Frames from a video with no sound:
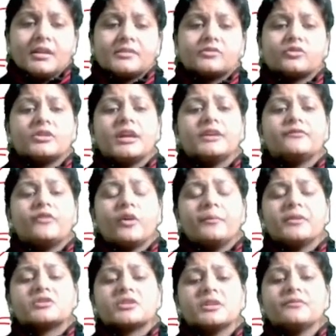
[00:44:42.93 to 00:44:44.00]
So the
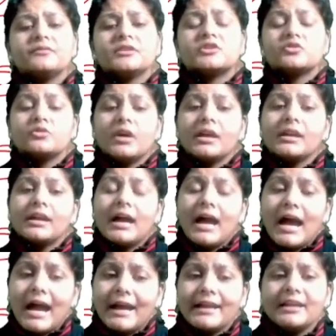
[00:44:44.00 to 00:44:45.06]
information which you are
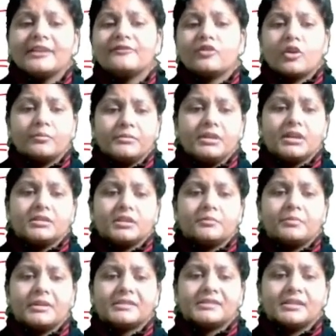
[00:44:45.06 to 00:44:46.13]
hiding from the
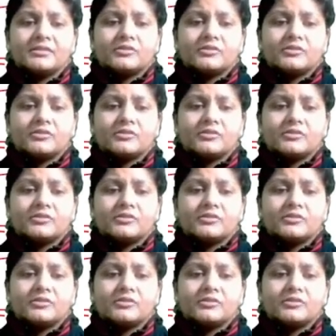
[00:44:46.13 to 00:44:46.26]
other person.